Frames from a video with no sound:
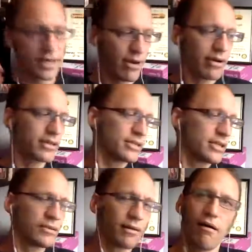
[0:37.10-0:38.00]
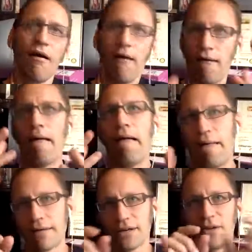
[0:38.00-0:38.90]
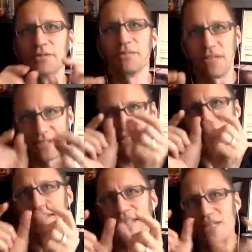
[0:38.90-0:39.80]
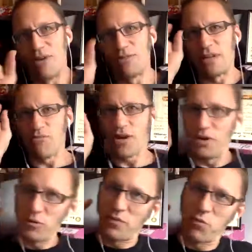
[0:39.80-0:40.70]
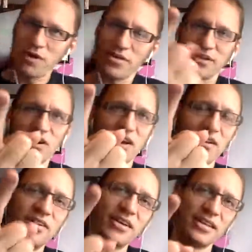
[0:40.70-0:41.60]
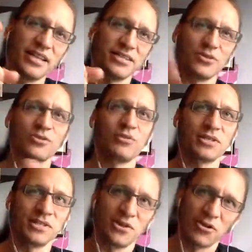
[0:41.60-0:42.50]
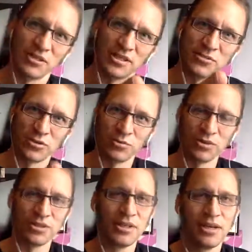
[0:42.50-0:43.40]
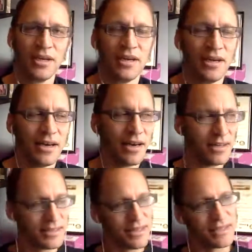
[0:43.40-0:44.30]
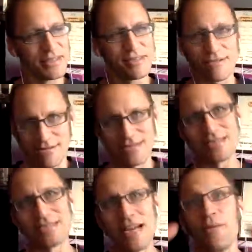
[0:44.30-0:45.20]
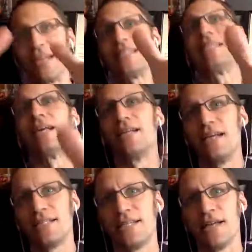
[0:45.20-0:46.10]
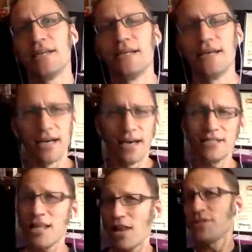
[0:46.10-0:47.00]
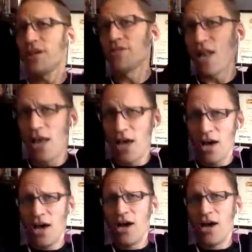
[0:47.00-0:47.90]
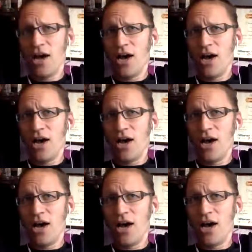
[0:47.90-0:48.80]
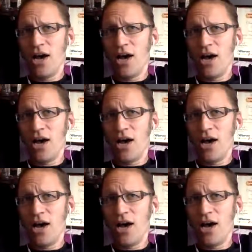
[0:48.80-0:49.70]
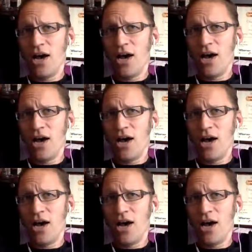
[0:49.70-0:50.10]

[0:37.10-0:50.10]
characters and something like. I was like, right, I will get one thing done, and then it took twice as long as I thought it would. And anyway, it's done. It's done. And Stella was here. Stella, hello, Stella. Yay!